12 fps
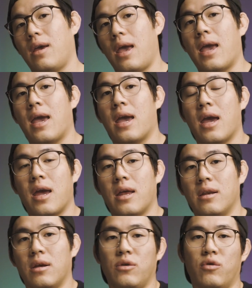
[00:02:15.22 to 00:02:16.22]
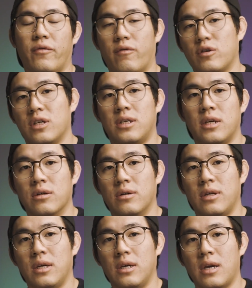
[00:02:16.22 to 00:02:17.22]
and your
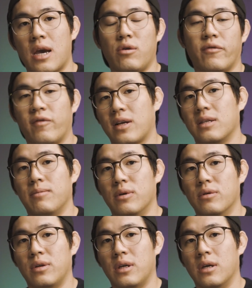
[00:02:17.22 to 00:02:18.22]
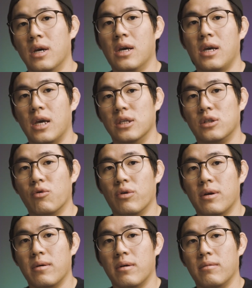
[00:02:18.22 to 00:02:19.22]
versatility and your flexibility is
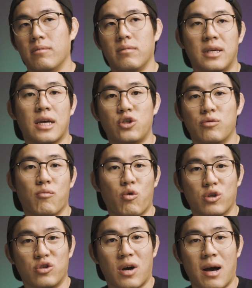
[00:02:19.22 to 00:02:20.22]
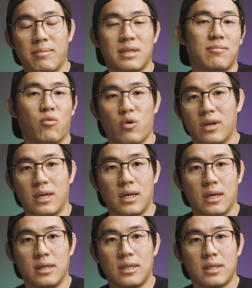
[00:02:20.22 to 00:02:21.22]
going to get you more jobs, more
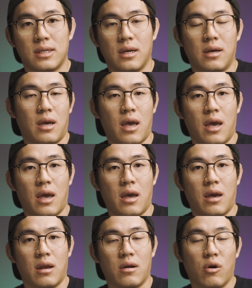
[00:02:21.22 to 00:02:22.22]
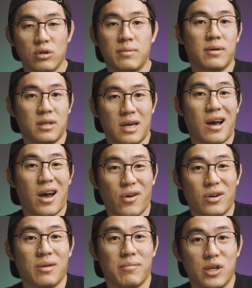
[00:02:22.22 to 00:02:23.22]
gigs, and ultimately a
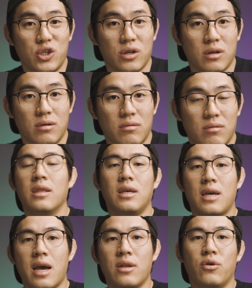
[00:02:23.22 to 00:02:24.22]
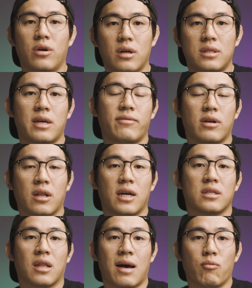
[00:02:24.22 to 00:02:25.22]
higher commission. In the end, you're going to save the
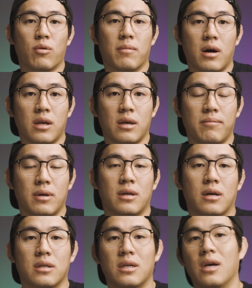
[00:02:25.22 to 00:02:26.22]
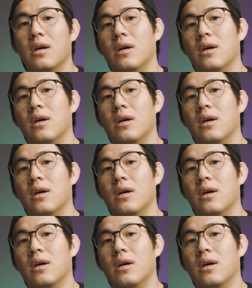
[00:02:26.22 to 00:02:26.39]
clients a lot more money because